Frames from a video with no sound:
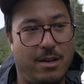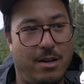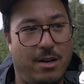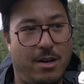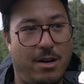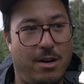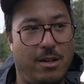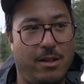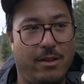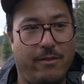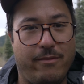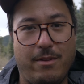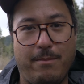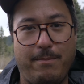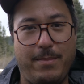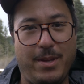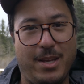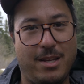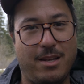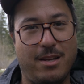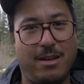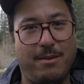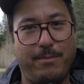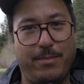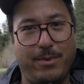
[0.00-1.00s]
all of the
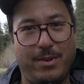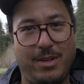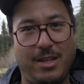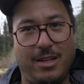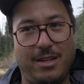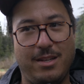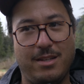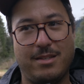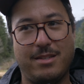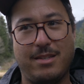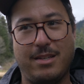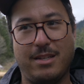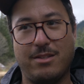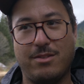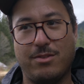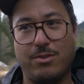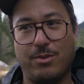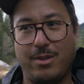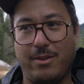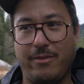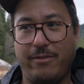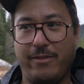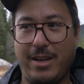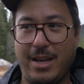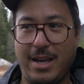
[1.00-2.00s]
big companies had
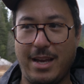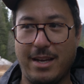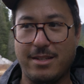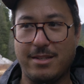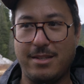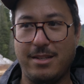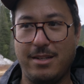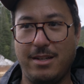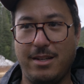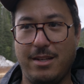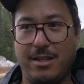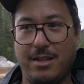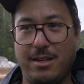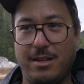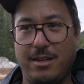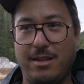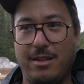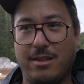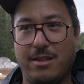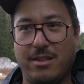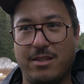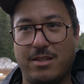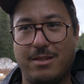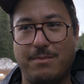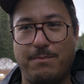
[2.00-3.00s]
sort of
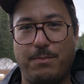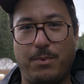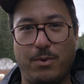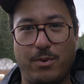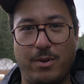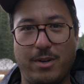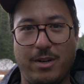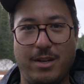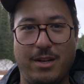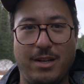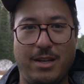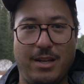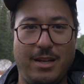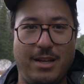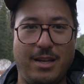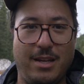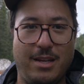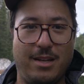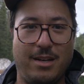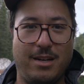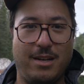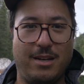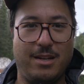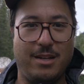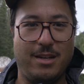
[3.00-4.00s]
exited the sport,
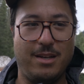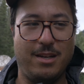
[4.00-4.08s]
and